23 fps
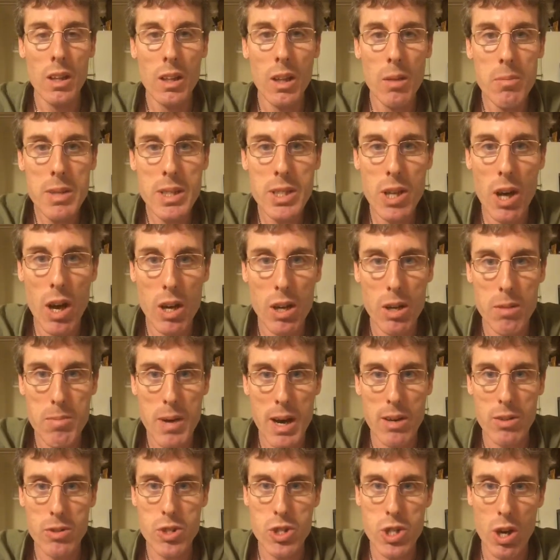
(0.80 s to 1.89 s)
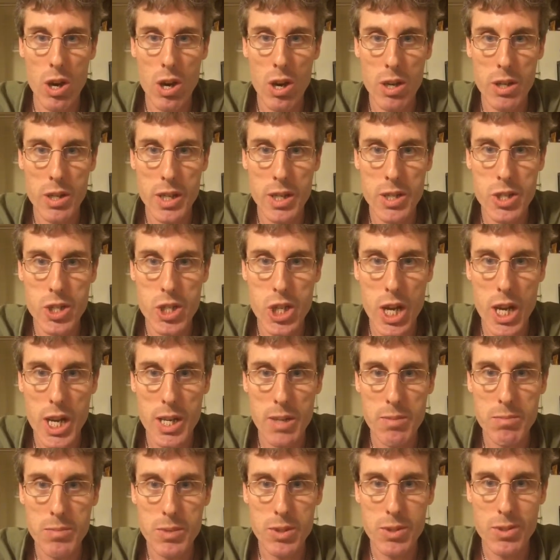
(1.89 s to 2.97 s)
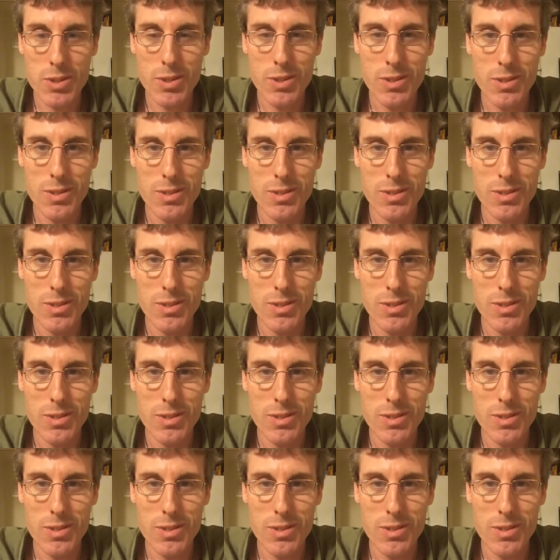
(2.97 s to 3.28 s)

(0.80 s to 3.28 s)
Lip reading: Let me talk about John and James.